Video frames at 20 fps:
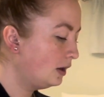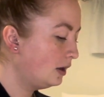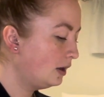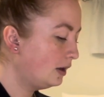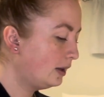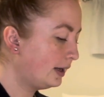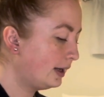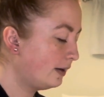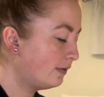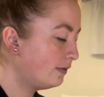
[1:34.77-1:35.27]

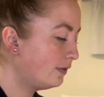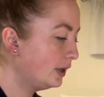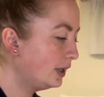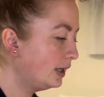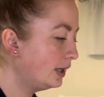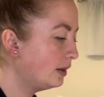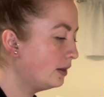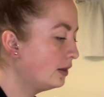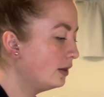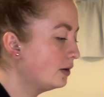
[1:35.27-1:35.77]
I feel
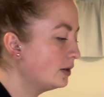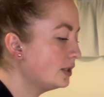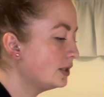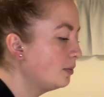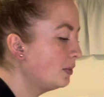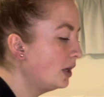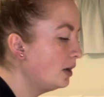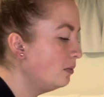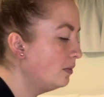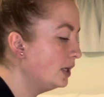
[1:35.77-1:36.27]
like there's
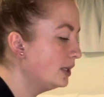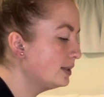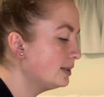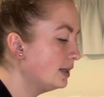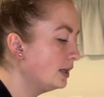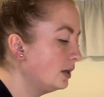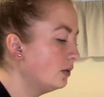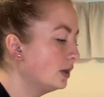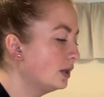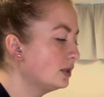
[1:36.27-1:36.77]
something
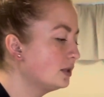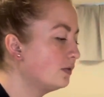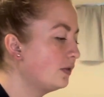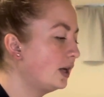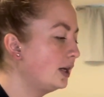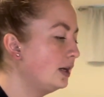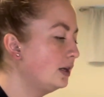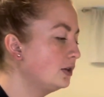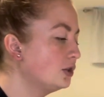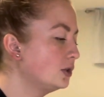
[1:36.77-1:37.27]
missing with this
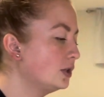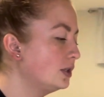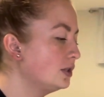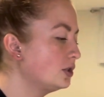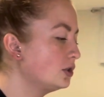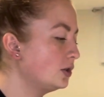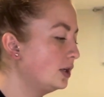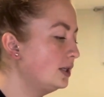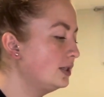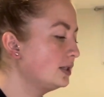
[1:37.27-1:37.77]
financial
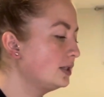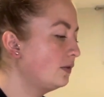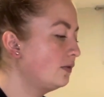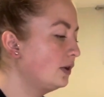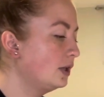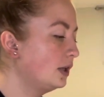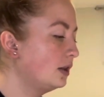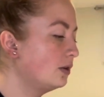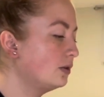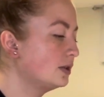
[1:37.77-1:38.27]
constraints. I
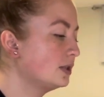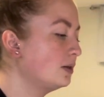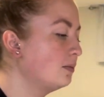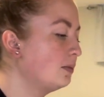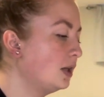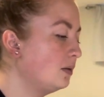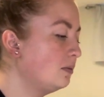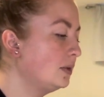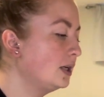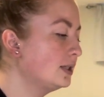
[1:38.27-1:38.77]
feel like there's
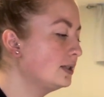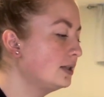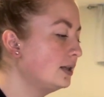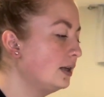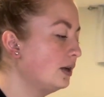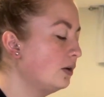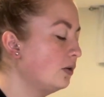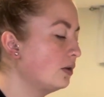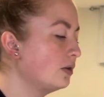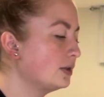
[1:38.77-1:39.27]
something
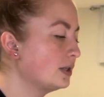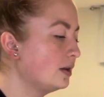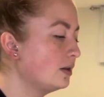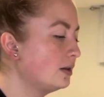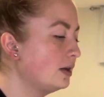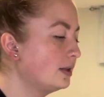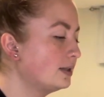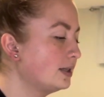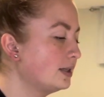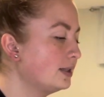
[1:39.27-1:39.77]
missing or there's a
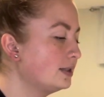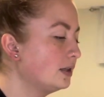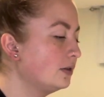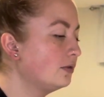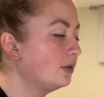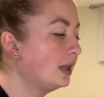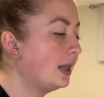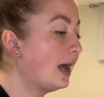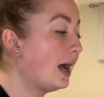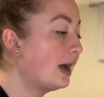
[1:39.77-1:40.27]
sense
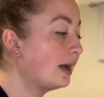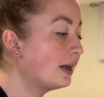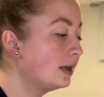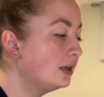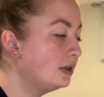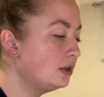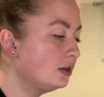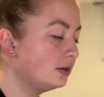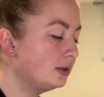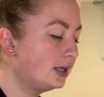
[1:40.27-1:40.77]
of lack
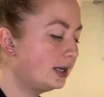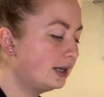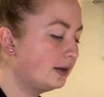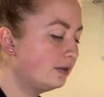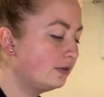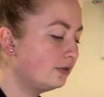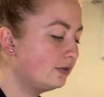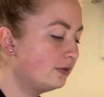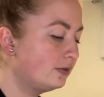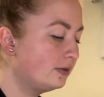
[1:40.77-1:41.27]
in your life
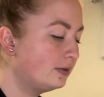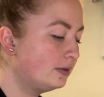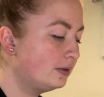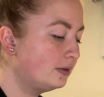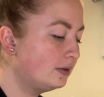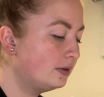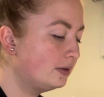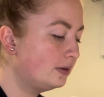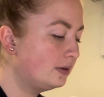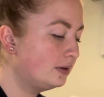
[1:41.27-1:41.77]

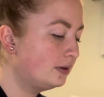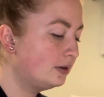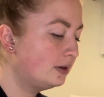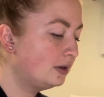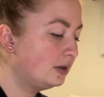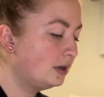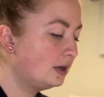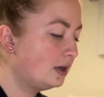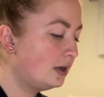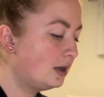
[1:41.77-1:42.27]

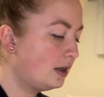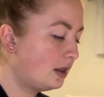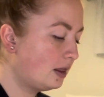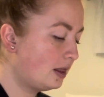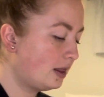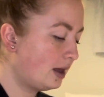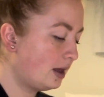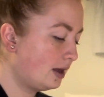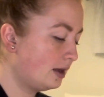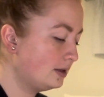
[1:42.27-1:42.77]

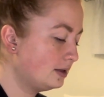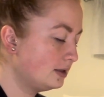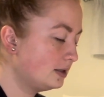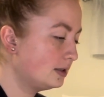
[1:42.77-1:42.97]
that